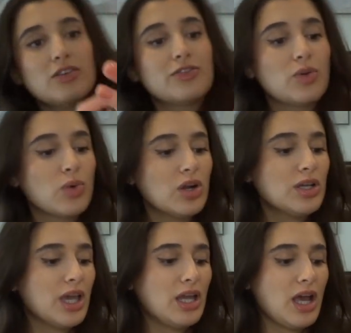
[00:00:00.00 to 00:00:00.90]
for
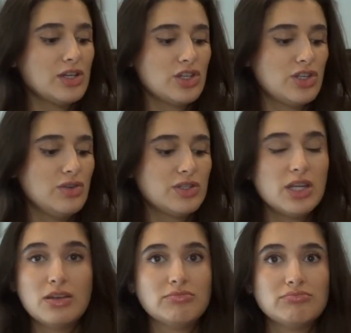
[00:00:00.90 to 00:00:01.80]
work, and I just used
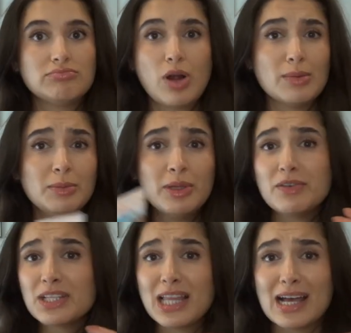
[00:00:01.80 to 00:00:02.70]
it probably
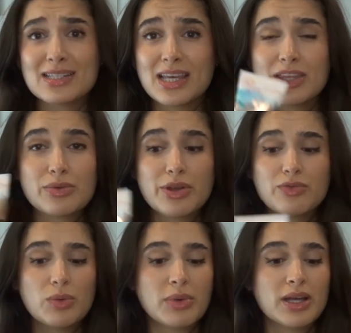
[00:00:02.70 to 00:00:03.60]
over the last like three or
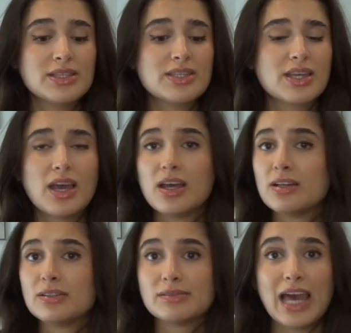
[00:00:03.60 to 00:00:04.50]
four months
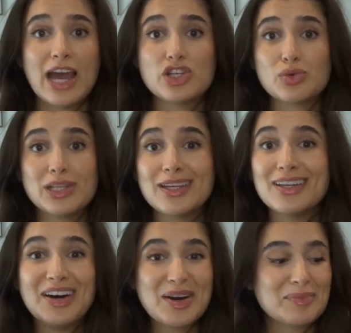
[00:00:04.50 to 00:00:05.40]
casually
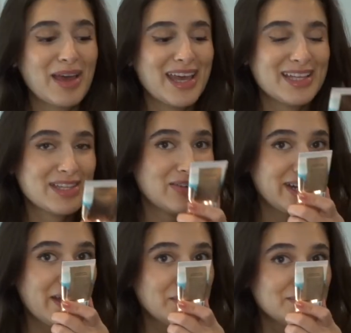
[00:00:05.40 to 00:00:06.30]
on my hands every
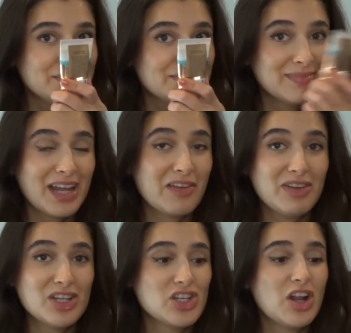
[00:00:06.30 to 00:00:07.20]
day, and I
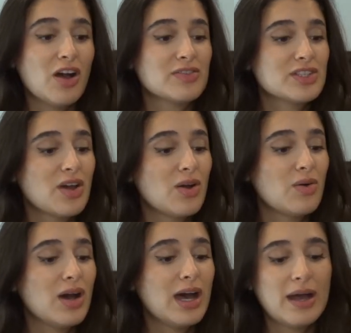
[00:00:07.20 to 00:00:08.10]
finished it off.
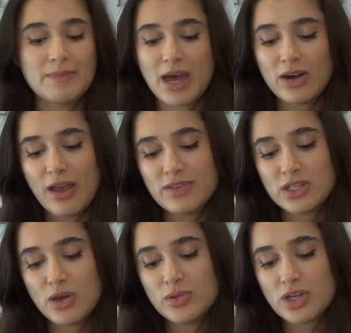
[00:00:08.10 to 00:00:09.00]
So um, I don't have the
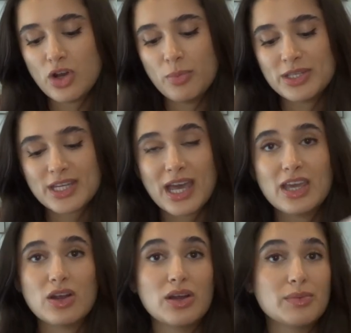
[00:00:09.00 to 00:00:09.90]
notes on Open Sky
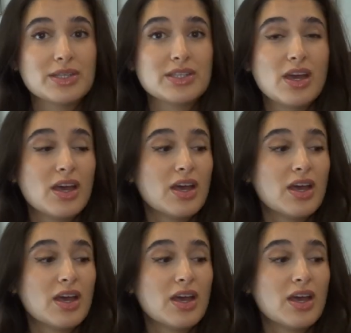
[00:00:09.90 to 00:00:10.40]
here. It was